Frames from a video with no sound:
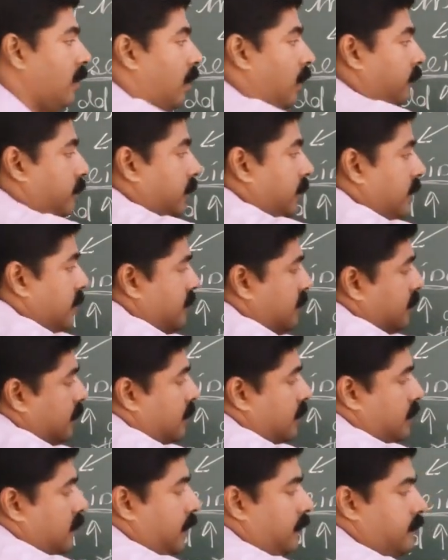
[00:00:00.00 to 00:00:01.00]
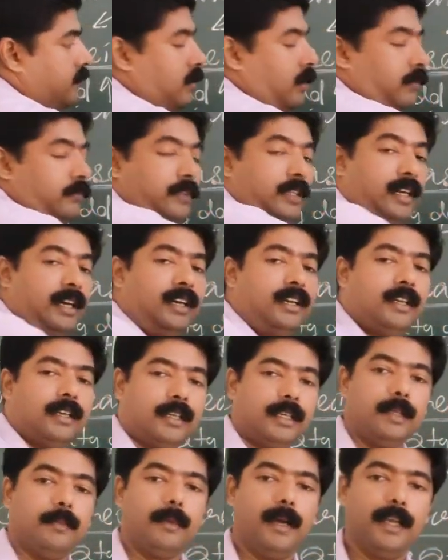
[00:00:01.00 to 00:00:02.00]
of this shifts of
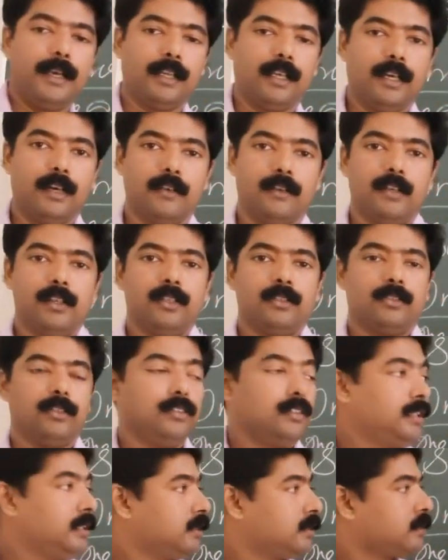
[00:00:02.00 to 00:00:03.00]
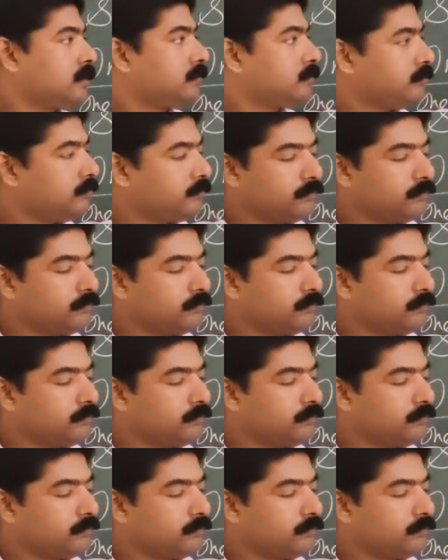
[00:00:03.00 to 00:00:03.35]
the demand curve. So these